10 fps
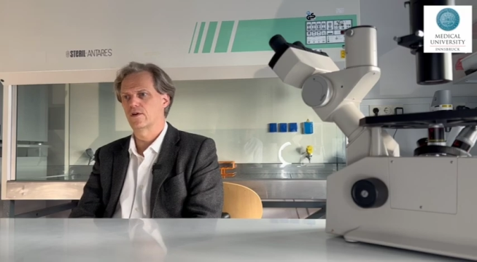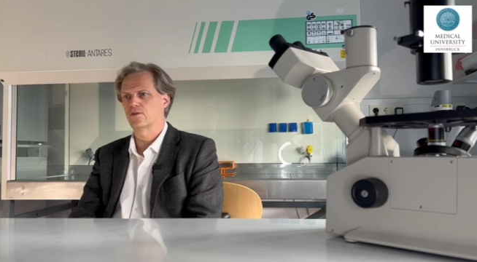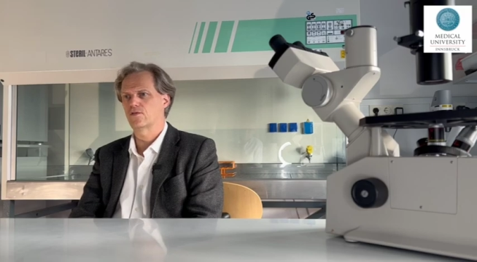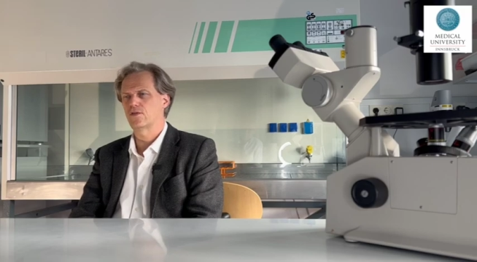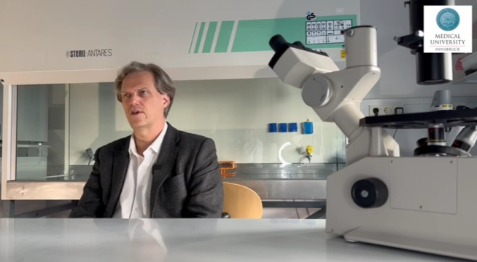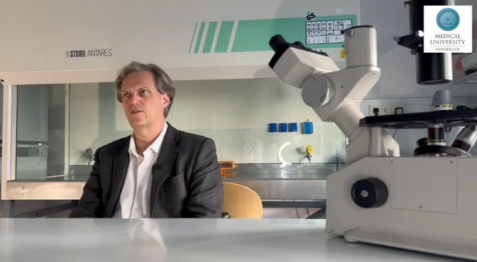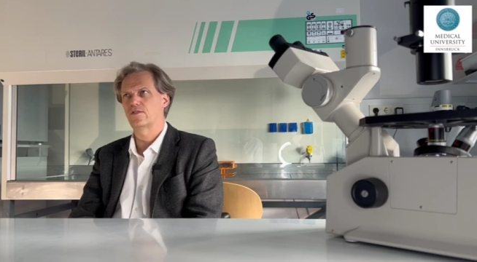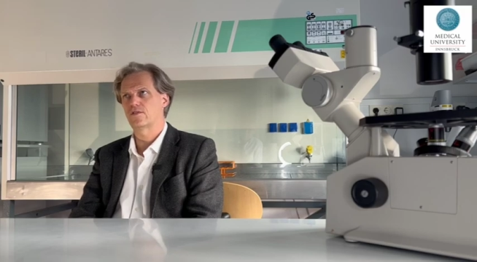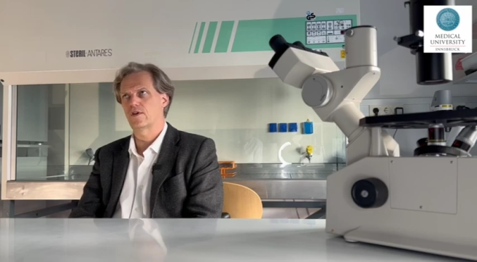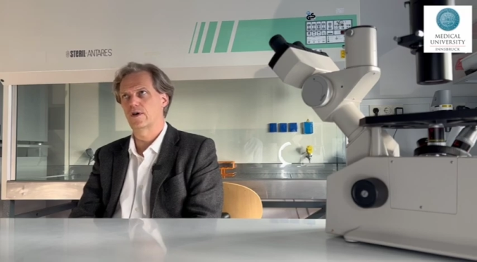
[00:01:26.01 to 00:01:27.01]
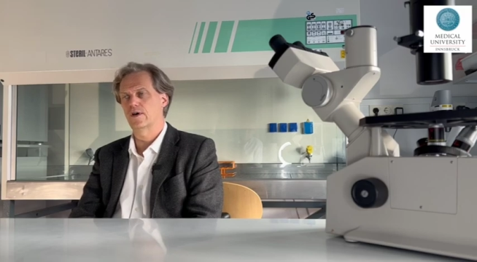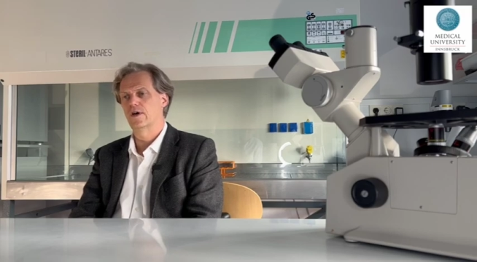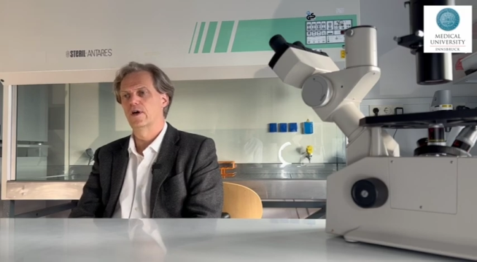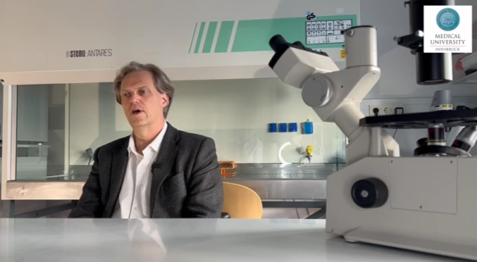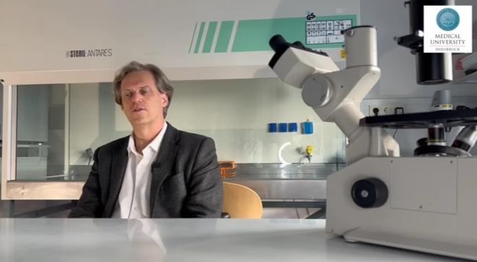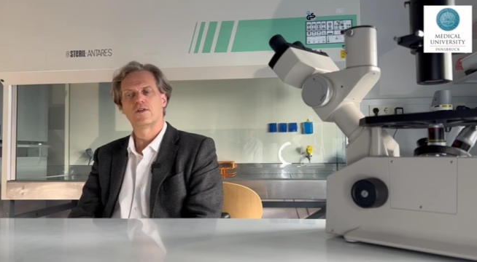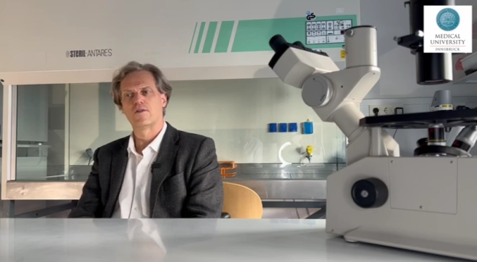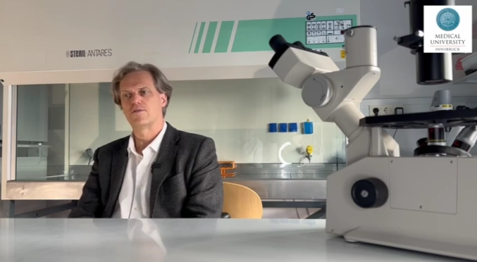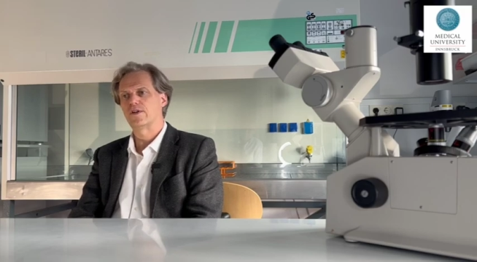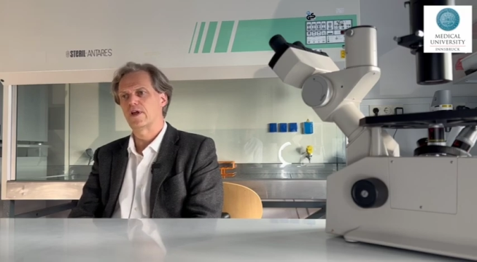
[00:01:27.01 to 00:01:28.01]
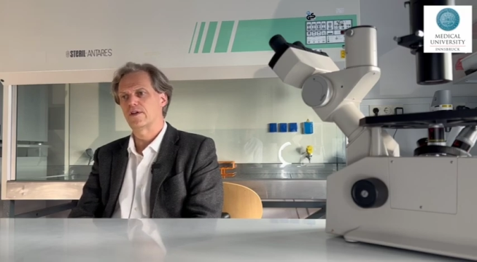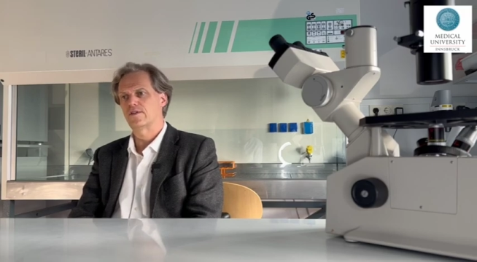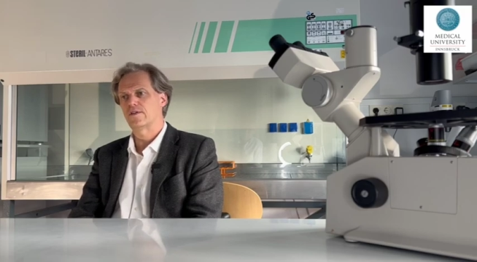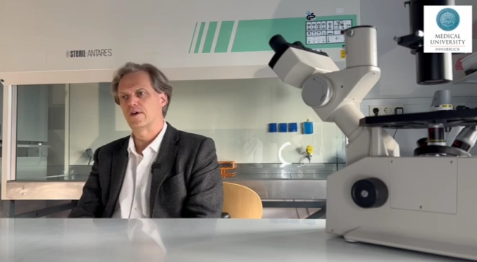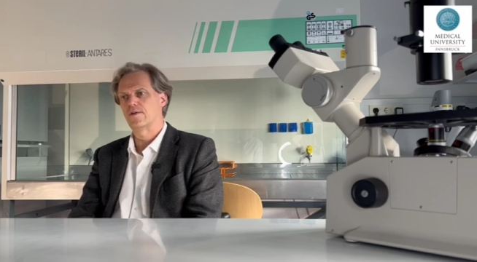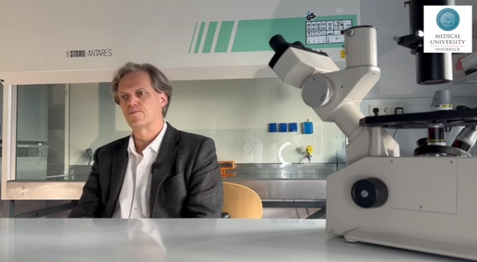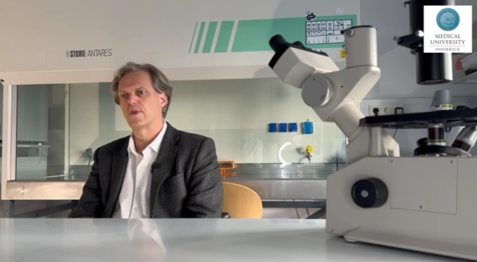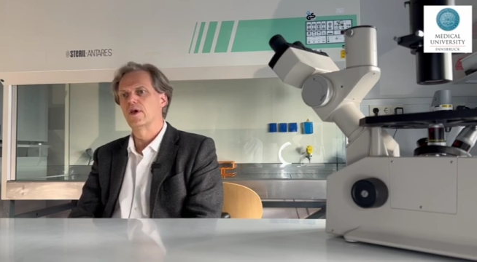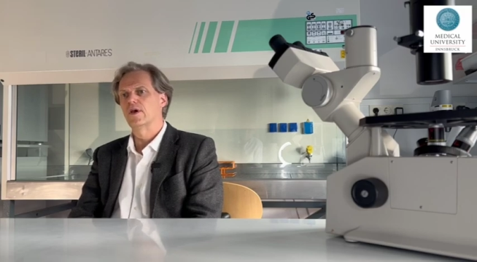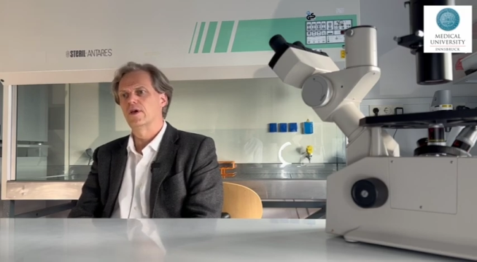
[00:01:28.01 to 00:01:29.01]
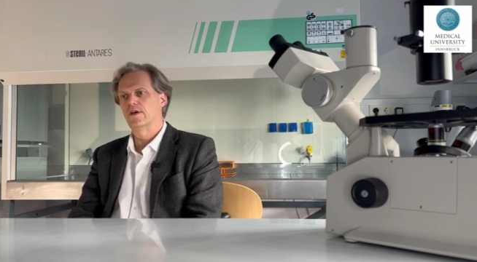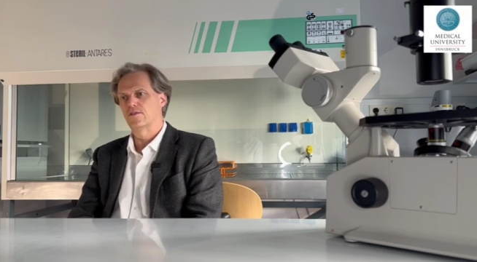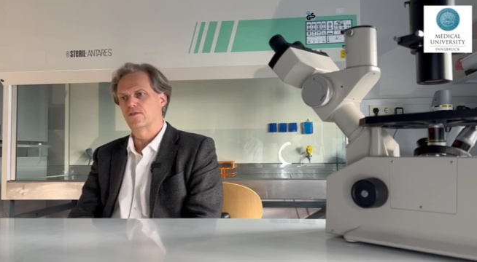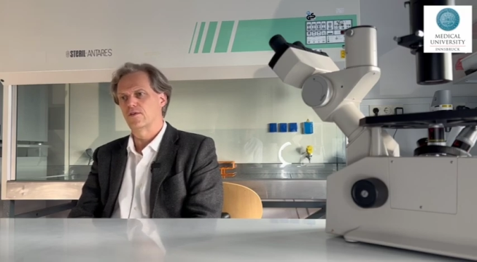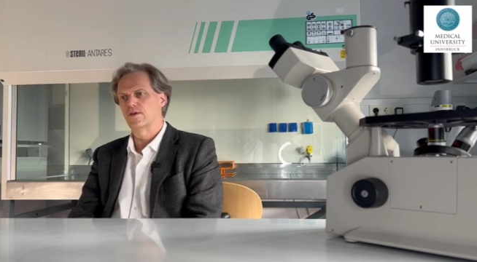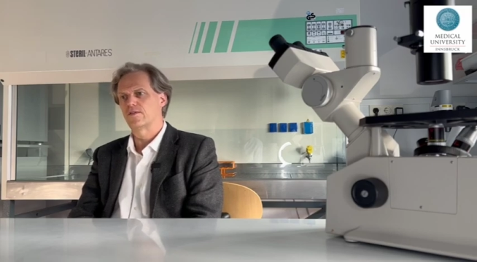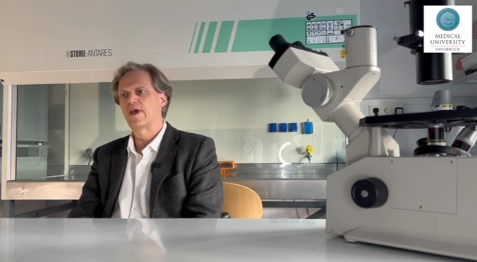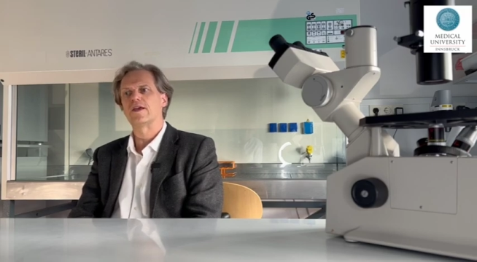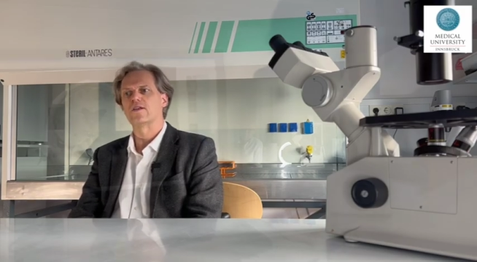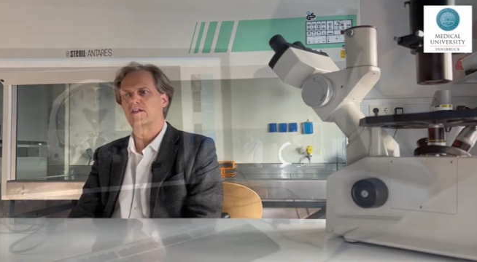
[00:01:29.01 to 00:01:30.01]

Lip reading: So this is something that is taken